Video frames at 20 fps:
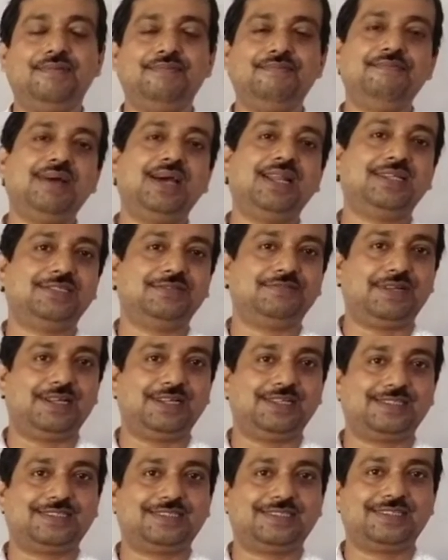marriage
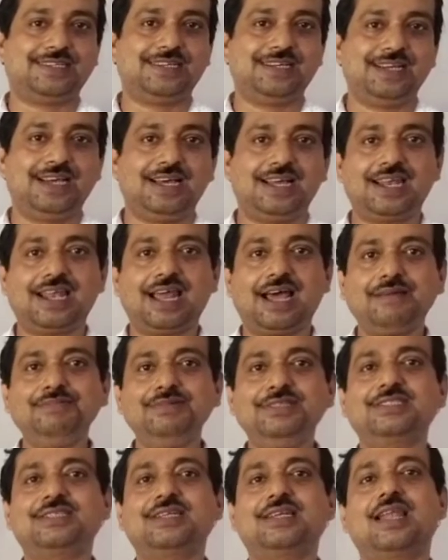bells love
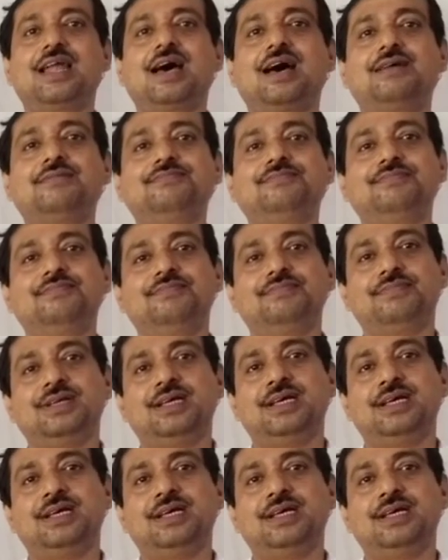is love